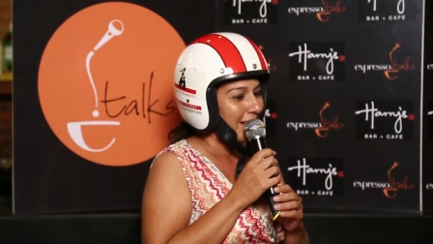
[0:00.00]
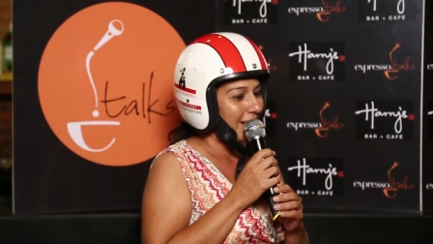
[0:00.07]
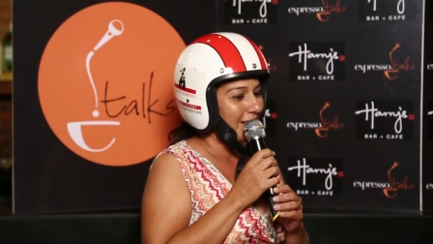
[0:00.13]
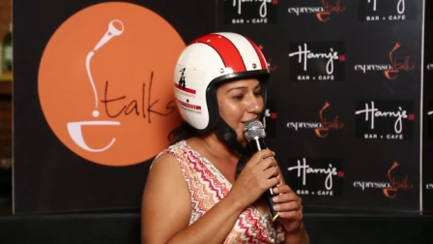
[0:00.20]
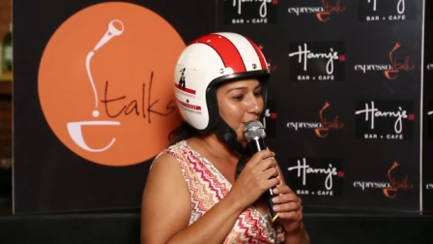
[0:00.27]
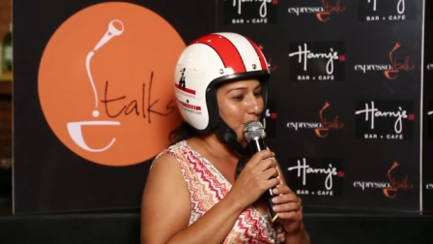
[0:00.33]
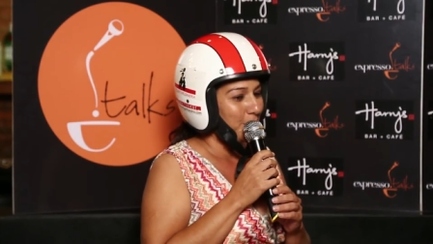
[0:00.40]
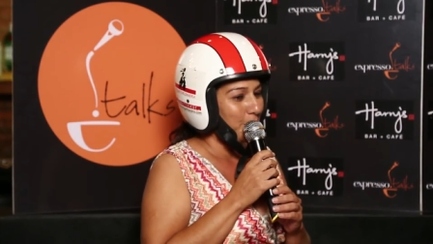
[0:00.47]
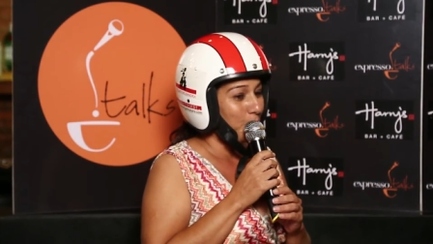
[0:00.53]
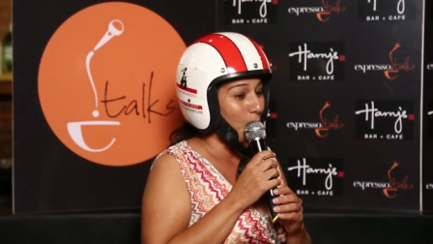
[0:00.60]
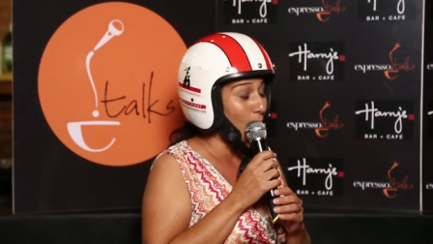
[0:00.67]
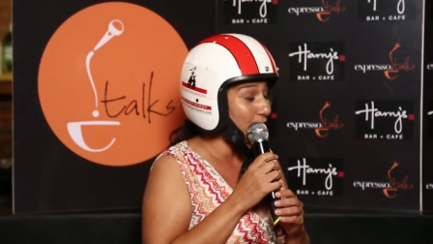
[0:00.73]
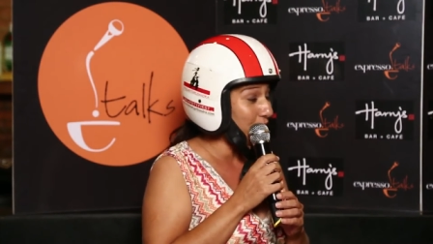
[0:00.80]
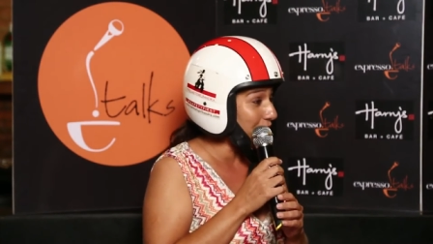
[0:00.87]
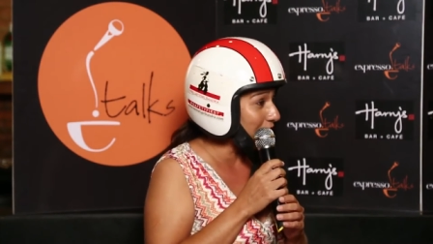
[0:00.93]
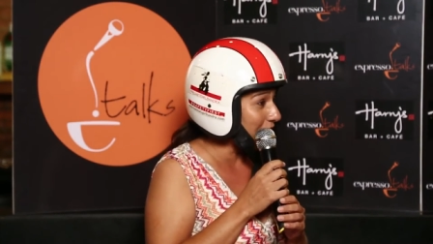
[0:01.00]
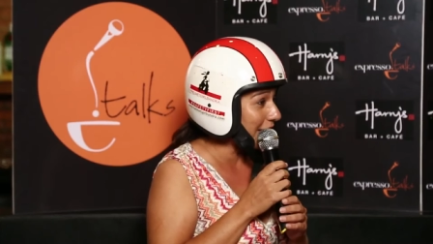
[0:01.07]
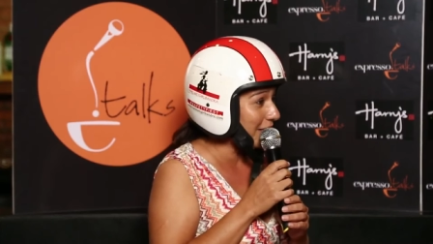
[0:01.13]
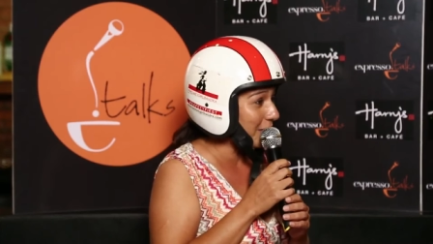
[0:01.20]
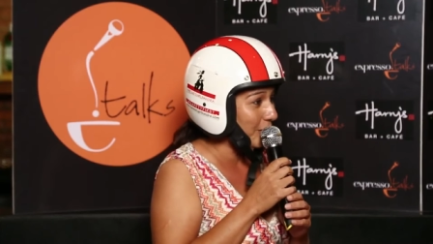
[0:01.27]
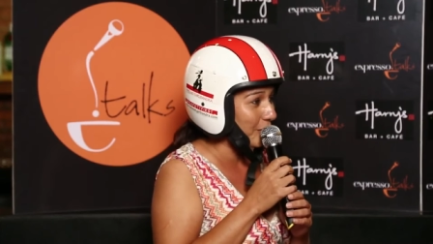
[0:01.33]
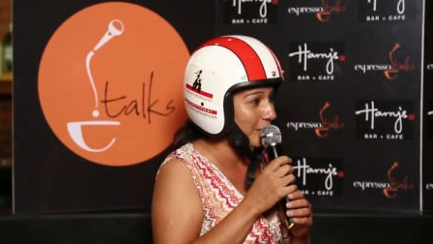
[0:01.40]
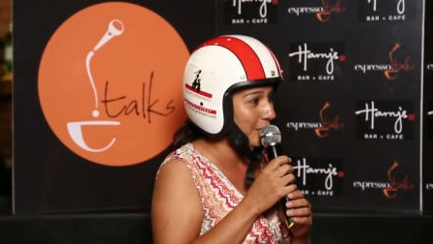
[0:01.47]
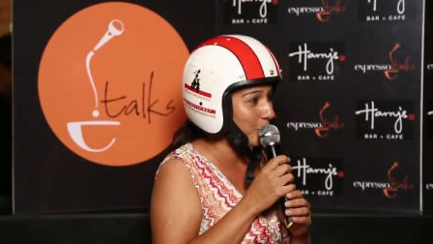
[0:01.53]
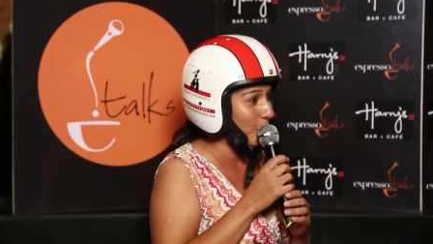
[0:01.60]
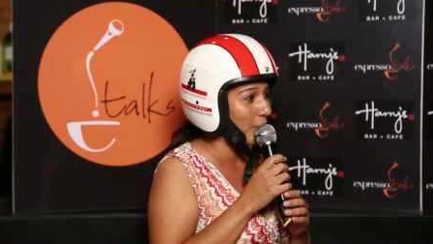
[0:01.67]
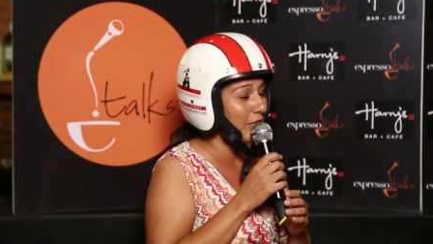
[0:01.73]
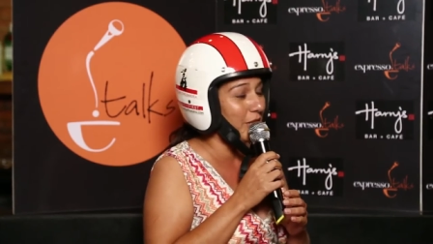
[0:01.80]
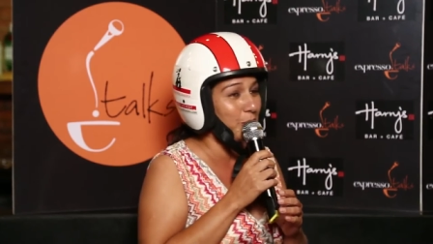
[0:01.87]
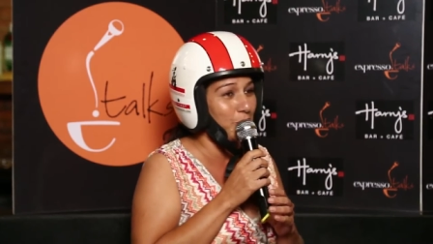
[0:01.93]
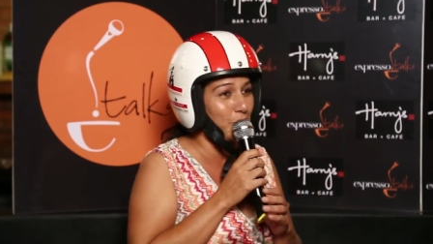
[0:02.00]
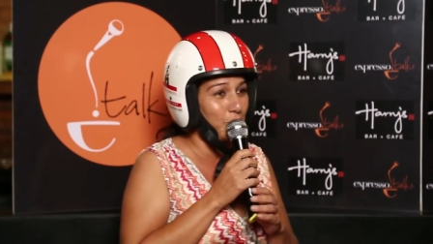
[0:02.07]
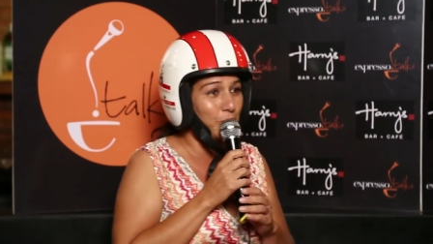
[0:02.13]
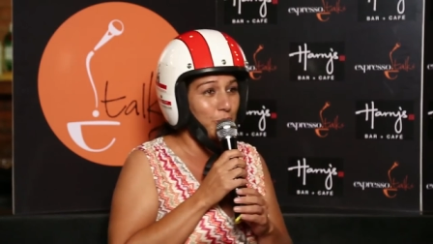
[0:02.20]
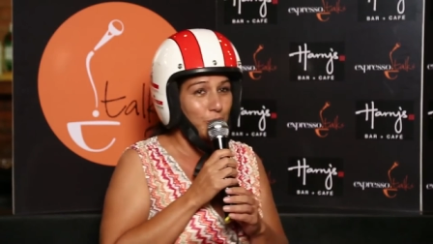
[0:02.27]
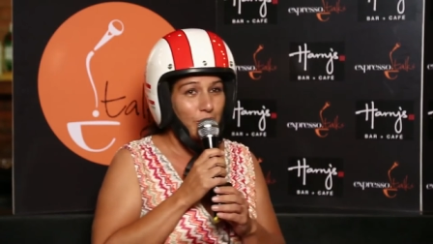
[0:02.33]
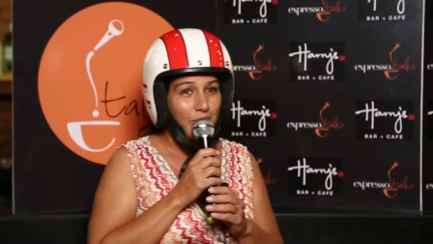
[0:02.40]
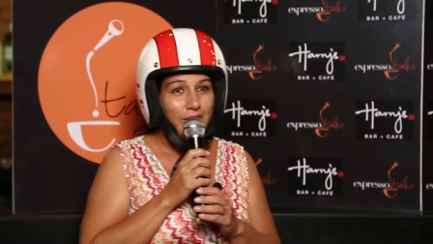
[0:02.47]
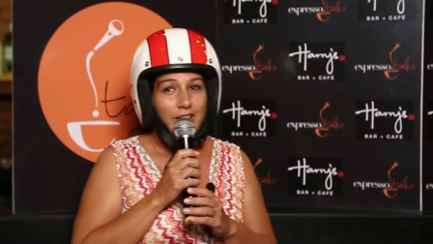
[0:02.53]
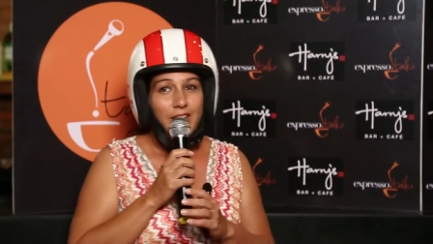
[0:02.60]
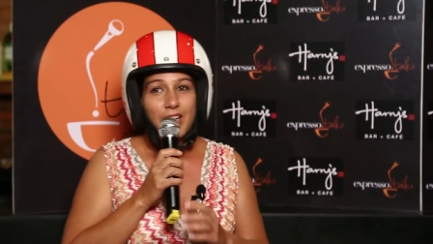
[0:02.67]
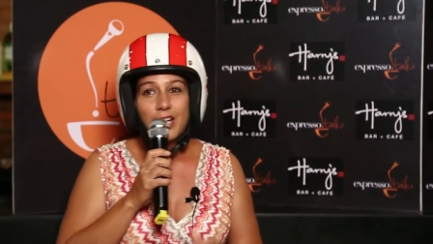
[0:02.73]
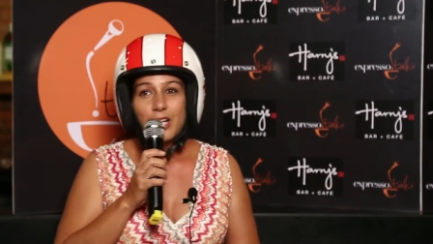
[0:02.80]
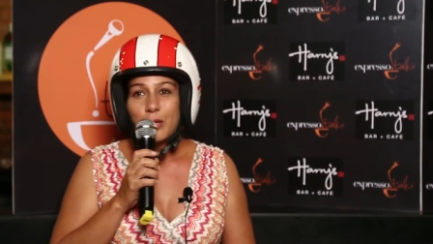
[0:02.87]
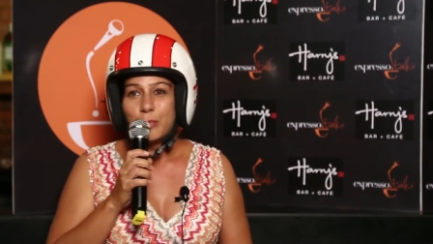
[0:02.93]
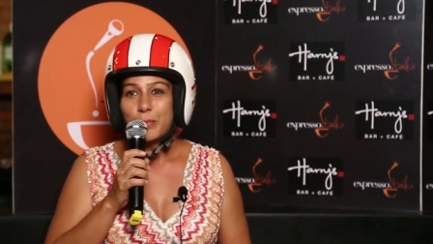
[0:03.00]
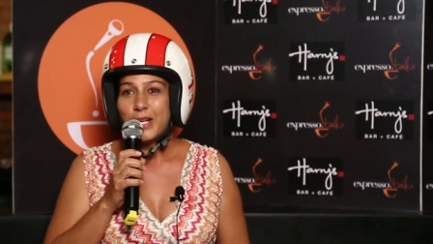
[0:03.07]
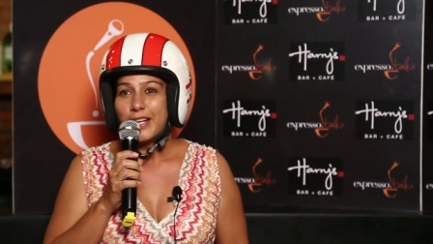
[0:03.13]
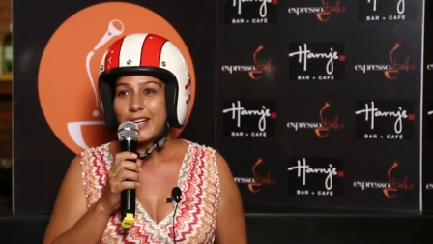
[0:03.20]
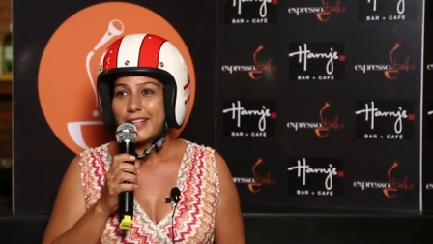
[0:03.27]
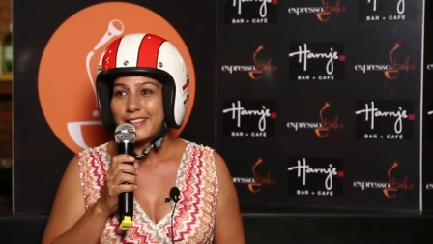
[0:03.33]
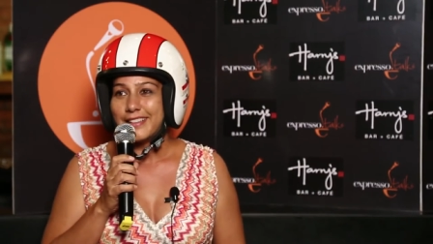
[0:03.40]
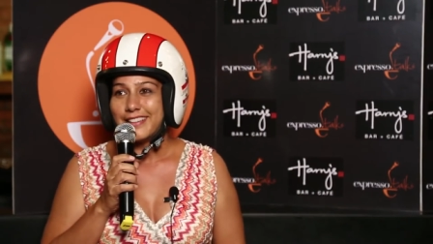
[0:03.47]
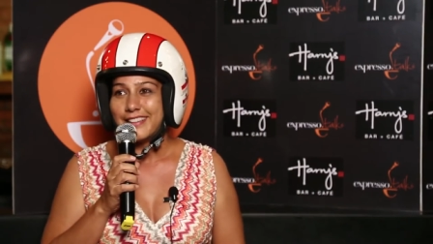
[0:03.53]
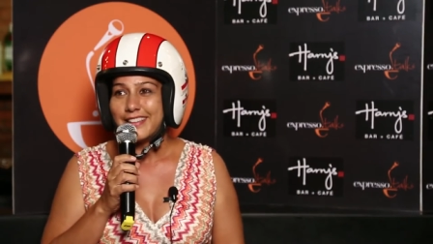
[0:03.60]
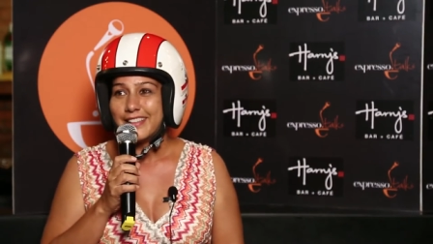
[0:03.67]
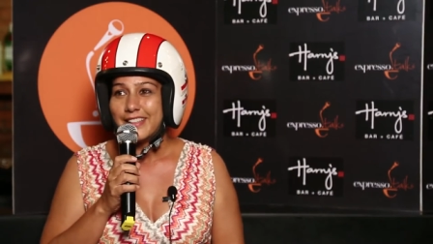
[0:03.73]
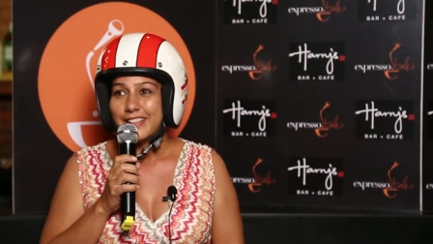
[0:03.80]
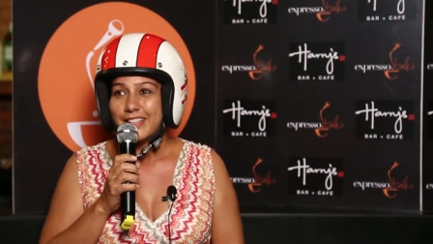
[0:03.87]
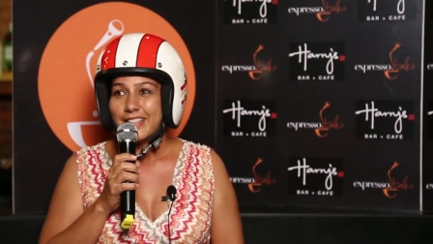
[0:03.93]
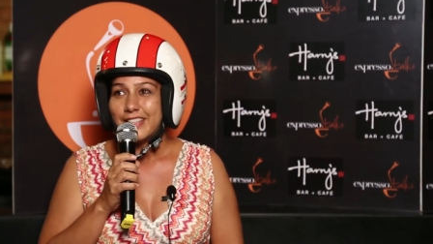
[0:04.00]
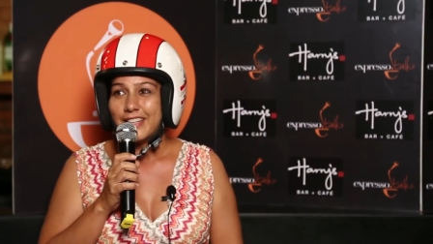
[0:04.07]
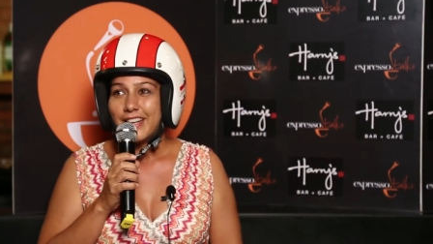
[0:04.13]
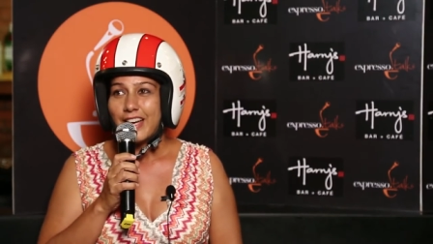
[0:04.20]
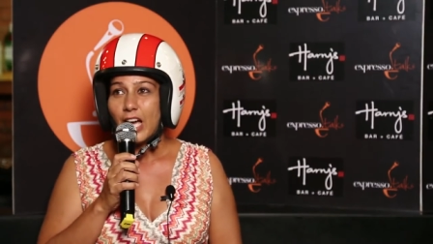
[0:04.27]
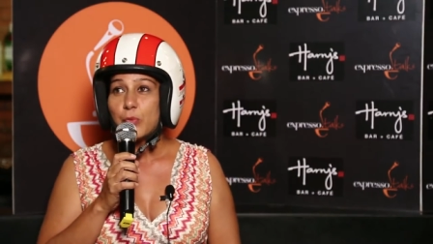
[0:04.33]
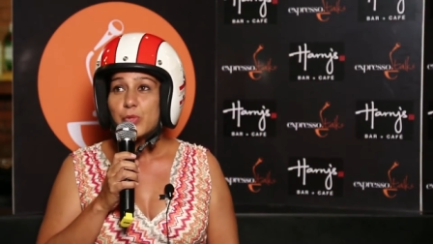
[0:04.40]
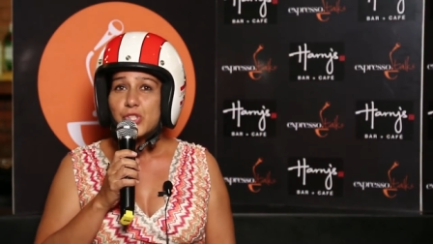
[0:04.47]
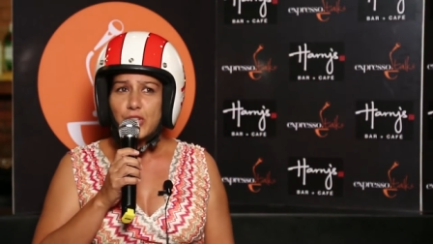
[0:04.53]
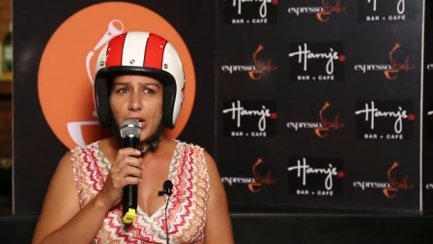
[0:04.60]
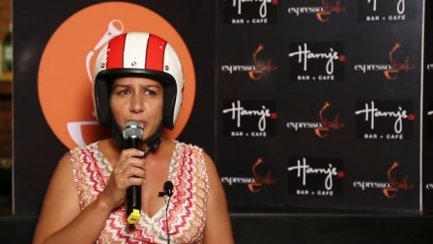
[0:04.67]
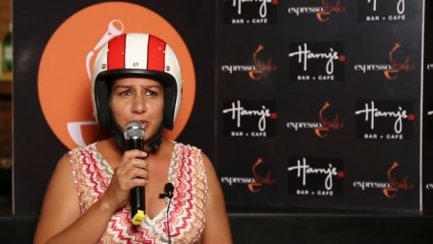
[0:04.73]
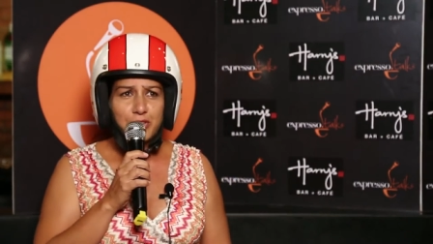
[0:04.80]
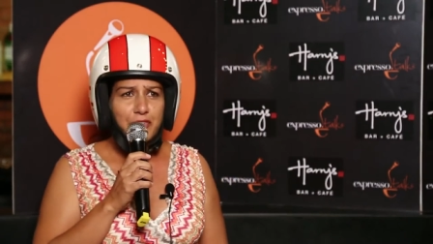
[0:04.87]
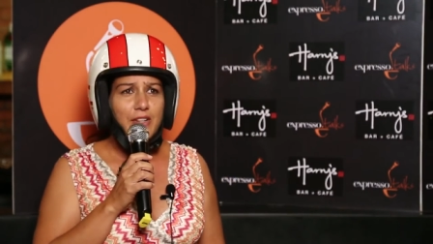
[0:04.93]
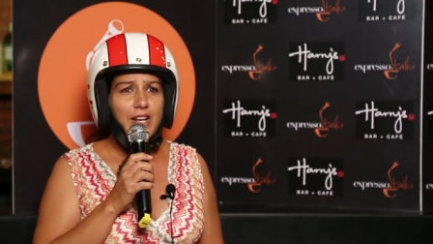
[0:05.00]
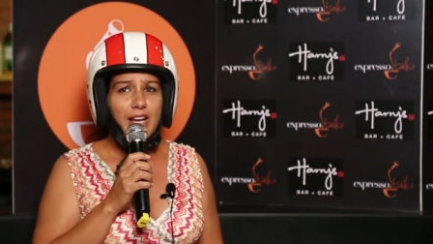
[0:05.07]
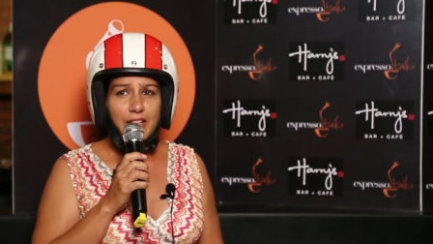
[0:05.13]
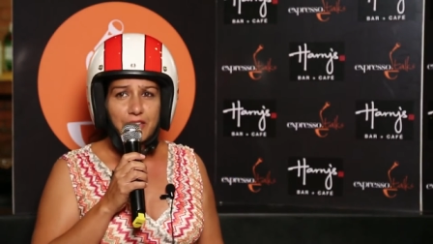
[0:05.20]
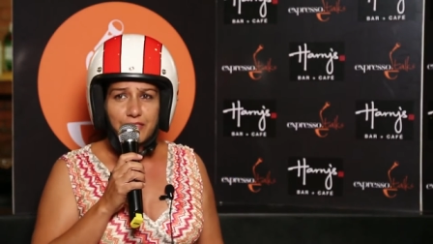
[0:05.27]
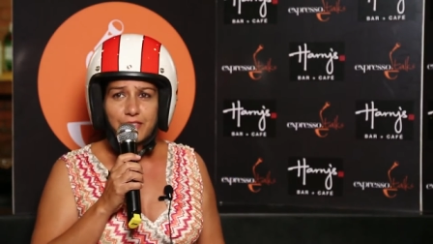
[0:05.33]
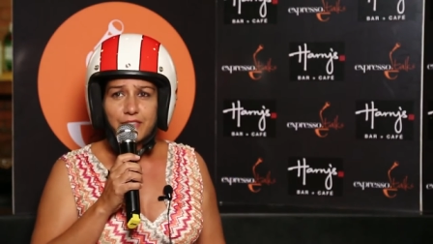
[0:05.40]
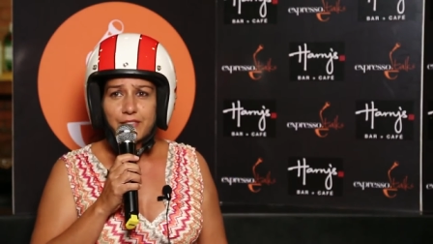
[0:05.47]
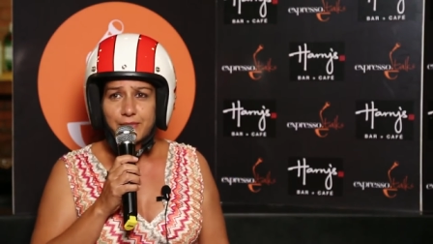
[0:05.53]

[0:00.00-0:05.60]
uh, mortified of what he would do. But I was grounded for life.